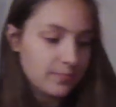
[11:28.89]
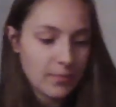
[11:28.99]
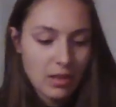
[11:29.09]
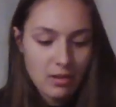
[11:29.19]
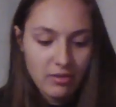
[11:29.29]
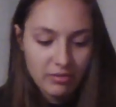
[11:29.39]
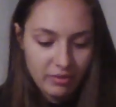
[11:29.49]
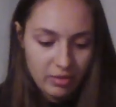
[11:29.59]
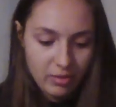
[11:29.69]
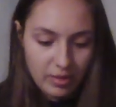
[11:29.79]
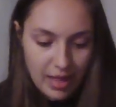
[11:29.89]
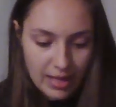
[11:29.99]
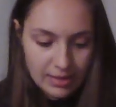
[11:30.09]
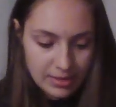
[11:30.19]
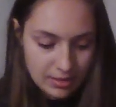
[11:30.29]
Love
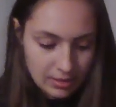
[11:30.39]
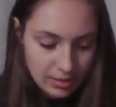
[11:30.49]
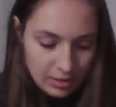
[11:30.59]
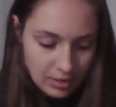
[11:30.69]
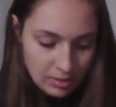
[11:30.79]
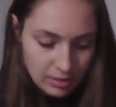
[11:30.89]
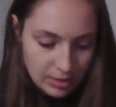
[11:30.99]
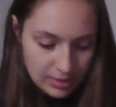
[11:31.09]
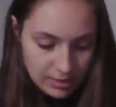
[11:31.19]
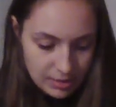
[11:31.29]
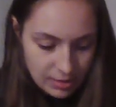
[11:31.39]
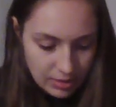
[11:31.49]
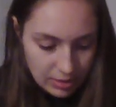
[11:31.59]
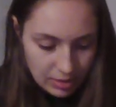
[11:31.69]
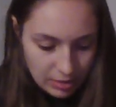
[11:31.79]
that. Let's
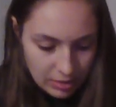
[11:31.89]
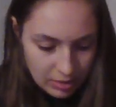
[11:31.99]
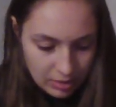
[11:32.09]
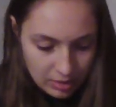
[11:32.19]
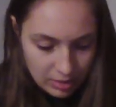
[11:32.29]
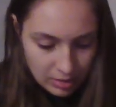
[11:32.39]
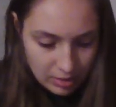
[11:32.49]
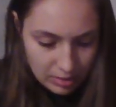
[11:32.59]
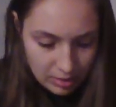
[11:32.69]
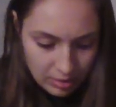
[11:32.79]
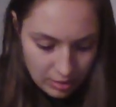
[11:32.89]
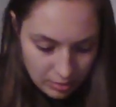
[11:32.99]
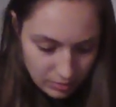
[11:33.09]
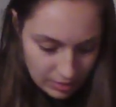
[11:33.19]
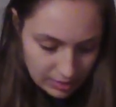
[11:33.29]
see.
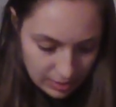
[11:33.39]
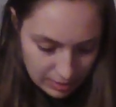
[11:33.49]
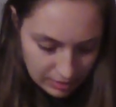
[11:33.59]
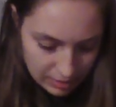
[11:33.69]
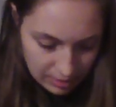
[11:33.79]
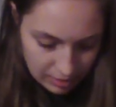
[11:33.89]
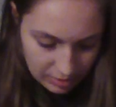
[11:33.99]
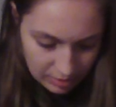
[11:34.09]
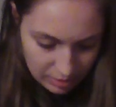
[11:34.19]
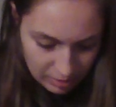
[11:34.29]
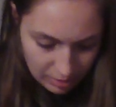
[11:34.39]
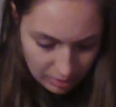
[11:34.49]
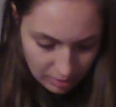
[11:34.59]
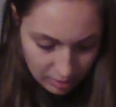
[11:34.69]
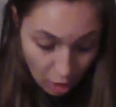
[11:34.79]
What is this?
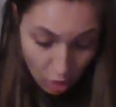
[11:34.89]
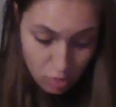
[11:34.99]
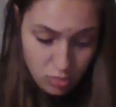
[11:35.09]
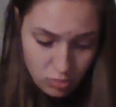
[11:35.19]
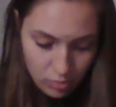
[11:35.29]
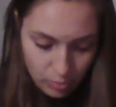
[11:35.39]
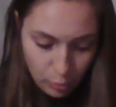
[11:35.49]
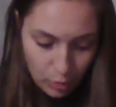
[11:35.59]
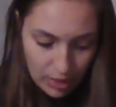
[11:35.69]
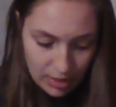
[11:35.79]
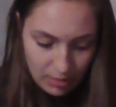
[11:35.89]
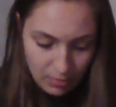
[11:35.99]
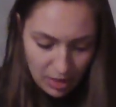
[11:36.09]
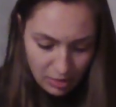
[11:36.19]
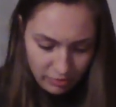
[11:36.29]
Oh, Brandy
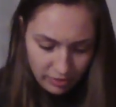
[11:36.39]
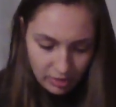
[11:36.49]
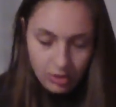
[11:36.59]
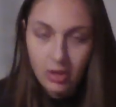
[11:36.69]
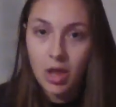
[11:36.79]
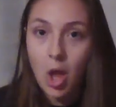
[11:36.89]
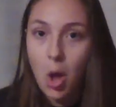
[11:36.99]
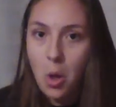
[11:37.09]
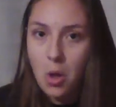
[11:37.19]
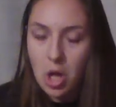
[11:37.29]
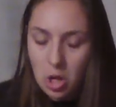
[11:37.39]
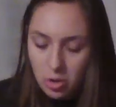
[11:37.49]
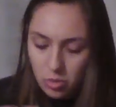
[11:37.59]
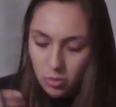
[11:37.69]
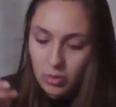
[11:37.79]
Melville. Ho
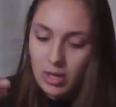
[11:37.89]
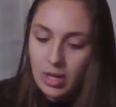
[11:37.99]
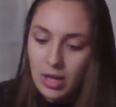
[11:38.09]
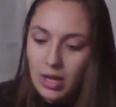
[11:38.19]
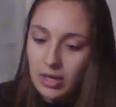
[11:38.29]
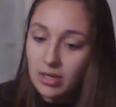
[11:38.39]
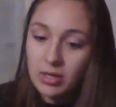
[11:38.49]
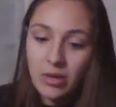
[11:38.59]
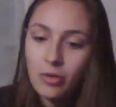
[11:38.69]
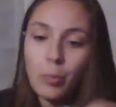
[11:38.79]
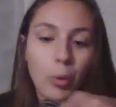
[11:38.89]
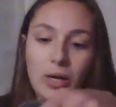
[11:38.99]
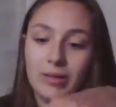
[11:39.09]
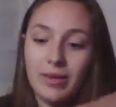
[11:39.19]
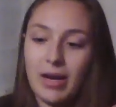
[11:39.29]
ho. Another
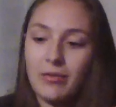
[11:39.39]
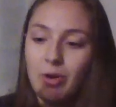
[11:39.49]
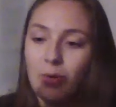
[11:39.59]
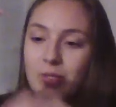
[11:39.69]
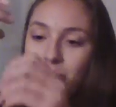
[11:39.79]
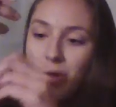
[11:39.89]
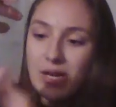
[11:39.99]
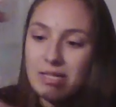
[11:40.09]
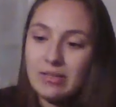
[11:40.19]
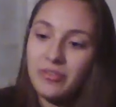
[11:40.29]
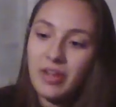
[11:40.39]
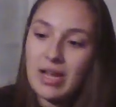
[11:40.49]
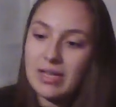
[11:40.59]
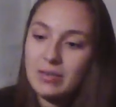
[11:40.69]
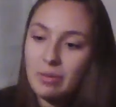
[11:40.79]
brand that I have always wanted to
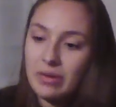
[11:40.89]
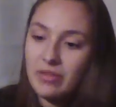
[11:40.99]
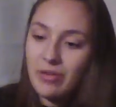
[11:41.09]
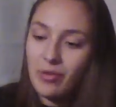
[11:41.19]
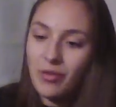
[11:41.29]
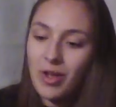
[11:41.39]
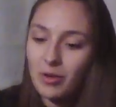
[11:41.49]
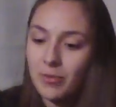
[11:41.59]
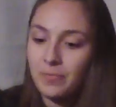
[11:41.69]
find, but I've never found.